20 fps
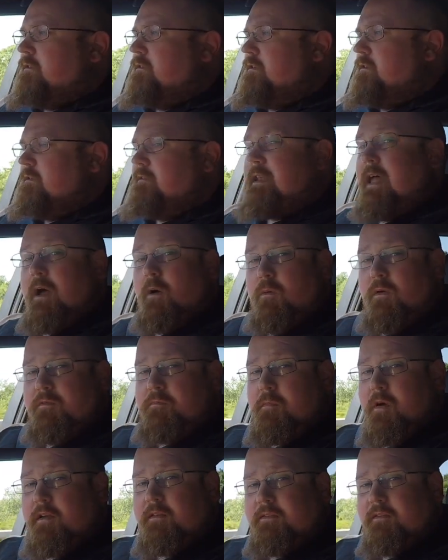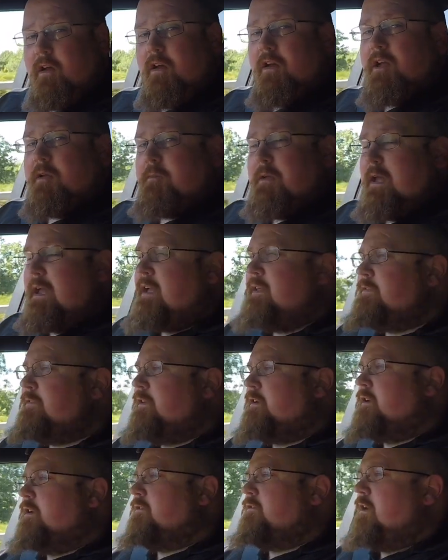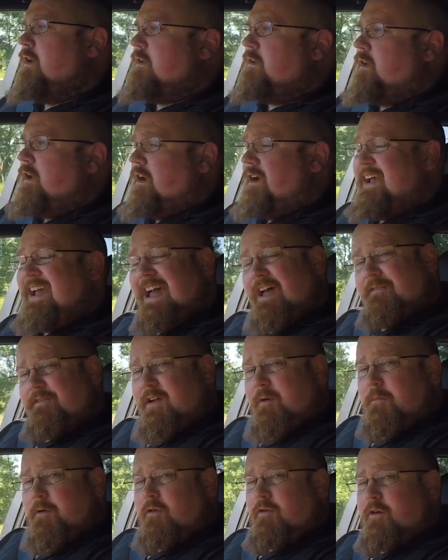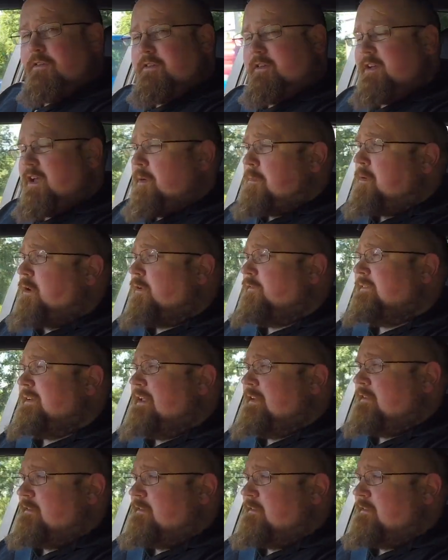Now, with my time in the Corolla, I have come across a couple of little